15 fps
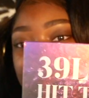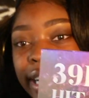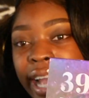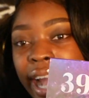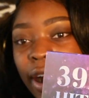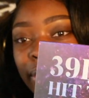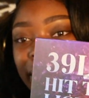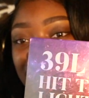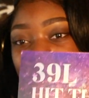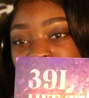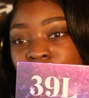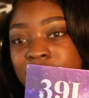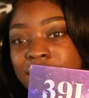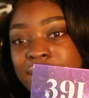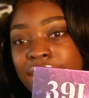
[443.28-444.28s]
it now, it's
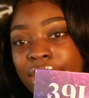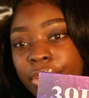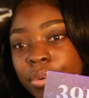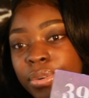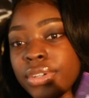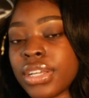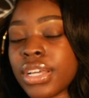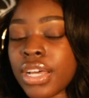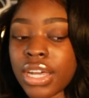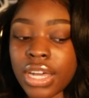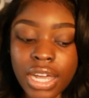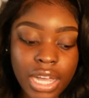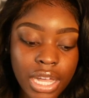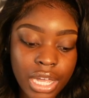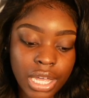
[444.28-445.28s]
on sale.
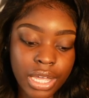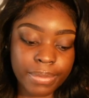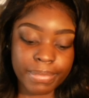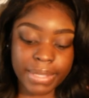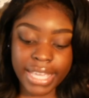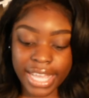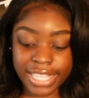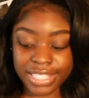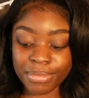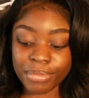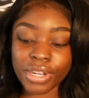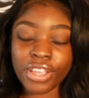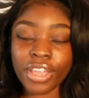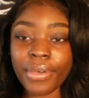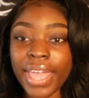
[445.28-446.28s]
Yeah, so I'm
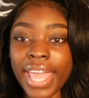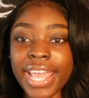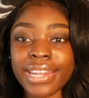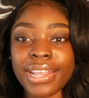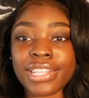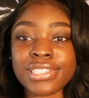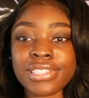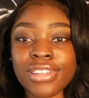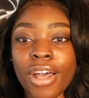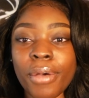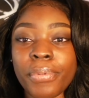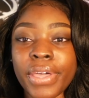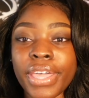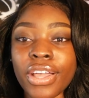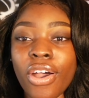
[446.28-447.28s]
gonna go ahead and
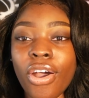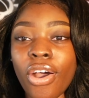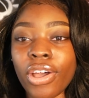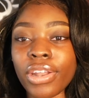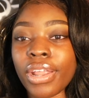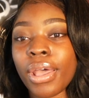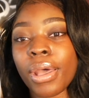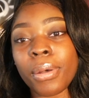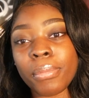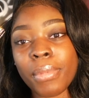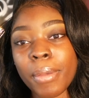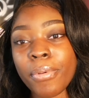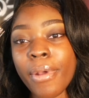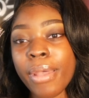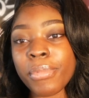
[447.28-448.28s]
start putting on
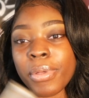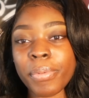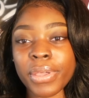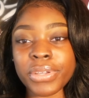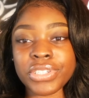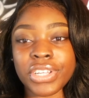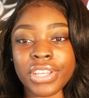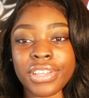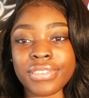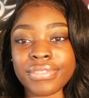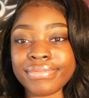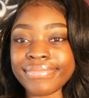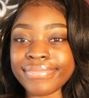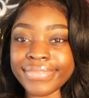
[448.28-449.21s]
my primer potion.